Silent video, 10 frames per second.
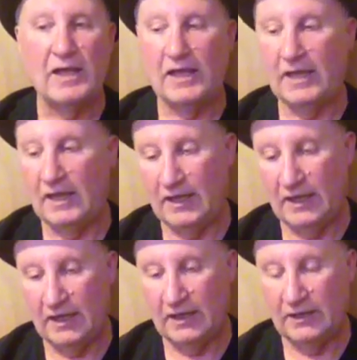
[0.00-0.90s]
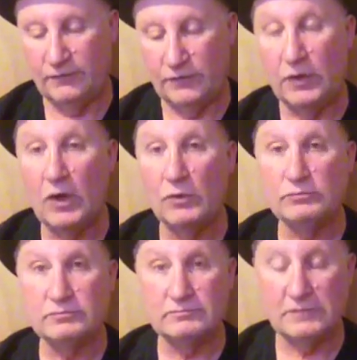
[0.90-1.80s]
And if you don't,
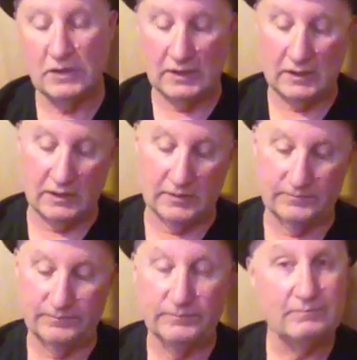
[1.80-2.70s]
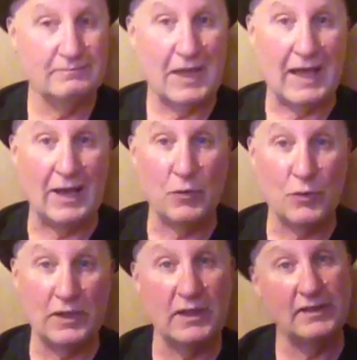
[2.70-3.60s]
I
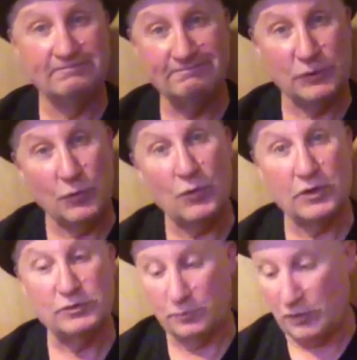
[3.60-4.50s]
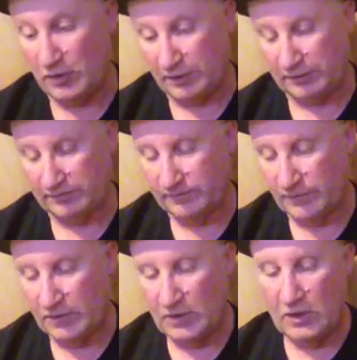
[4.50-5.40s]
won't get it, and you won't get your product.
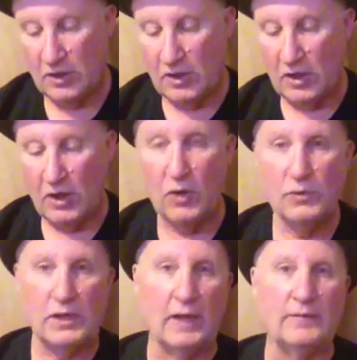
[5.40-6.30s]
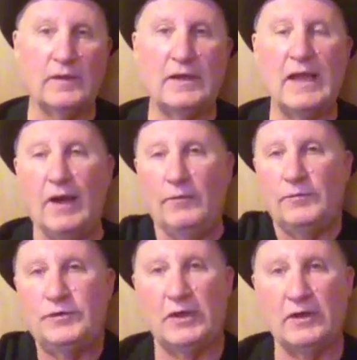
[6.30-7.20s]
Okay, now
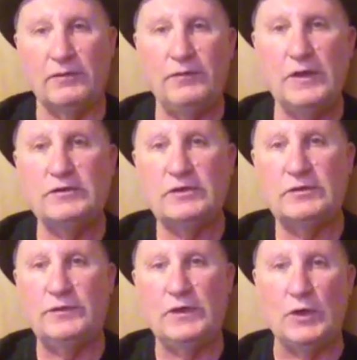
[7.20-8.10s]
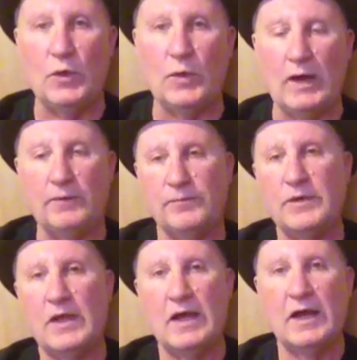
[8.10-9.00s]
to finish this video out,
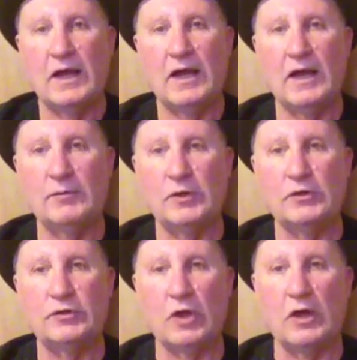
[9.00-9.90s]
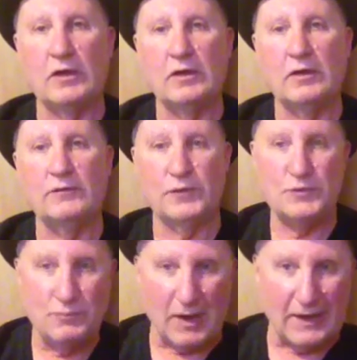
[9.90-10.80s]
I'm going to talk, for
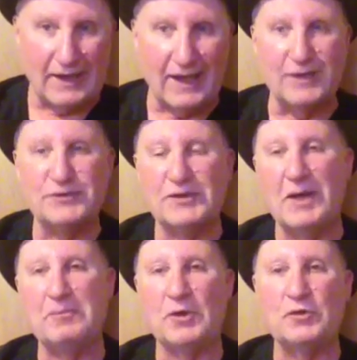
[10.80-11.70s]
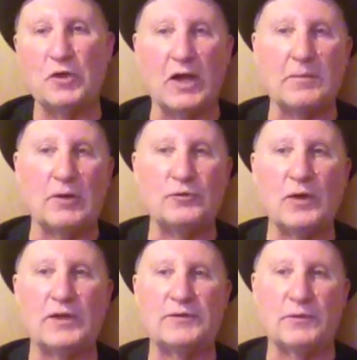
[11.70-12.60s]
you bike guys, I'm going to talk about
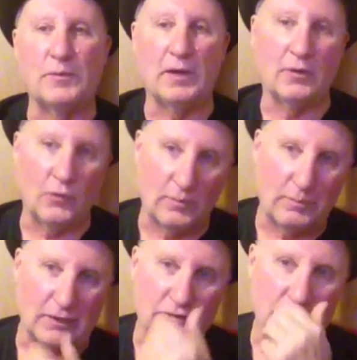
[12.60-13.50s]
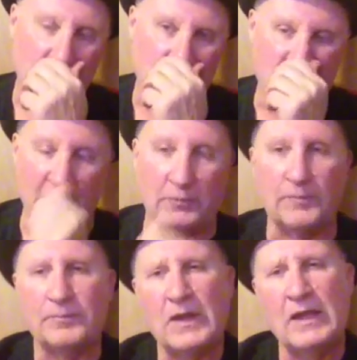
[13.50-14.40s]
trikes for a minute, or bicycles in
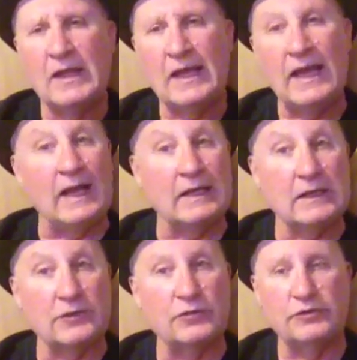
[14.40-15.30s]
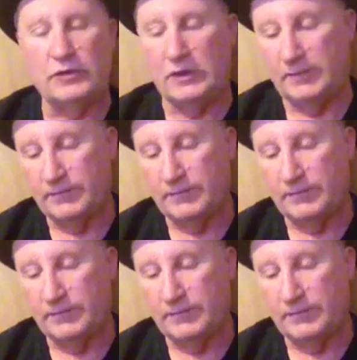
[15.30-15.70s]
general, and electricity.